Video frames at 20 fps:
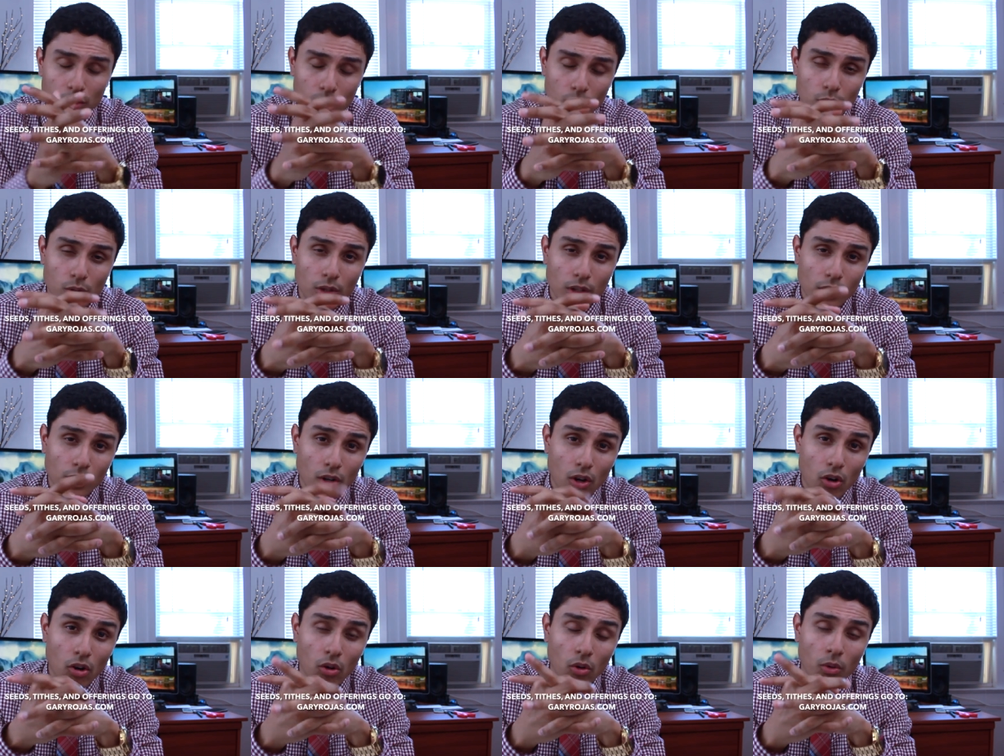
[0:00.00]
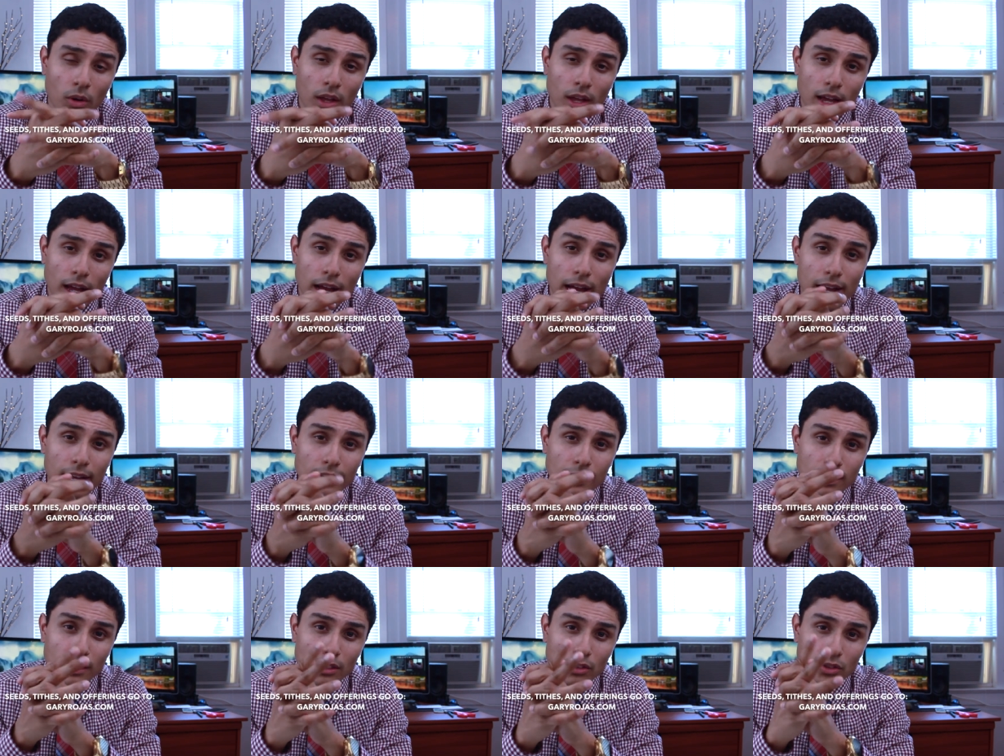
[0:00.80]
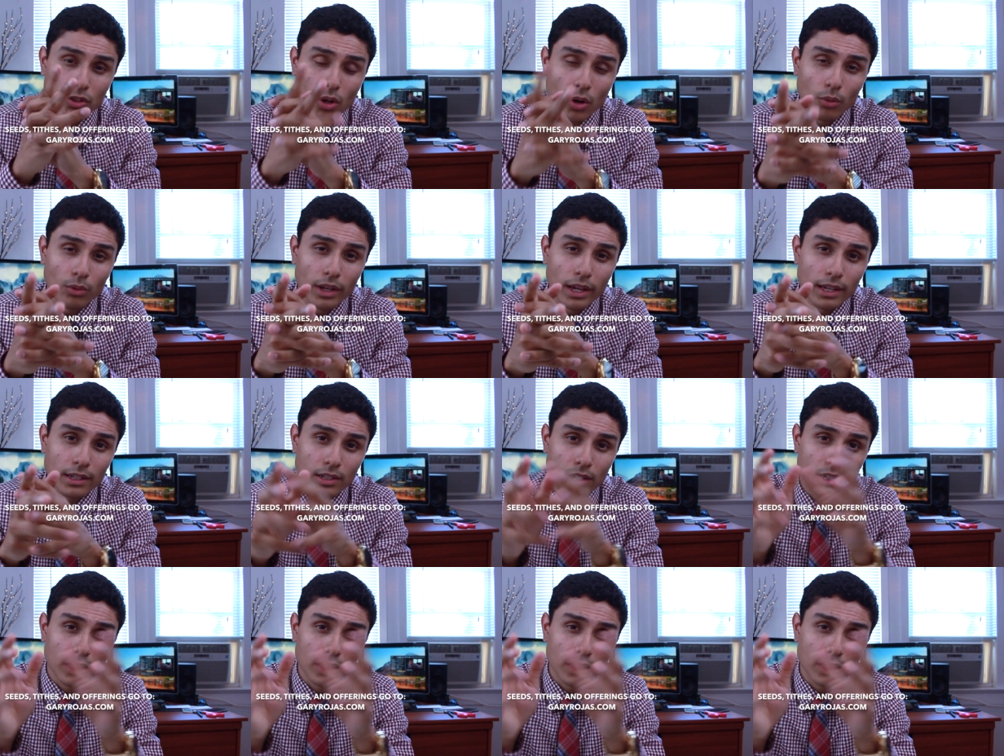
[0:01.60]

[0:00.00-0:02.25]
so you can go and donate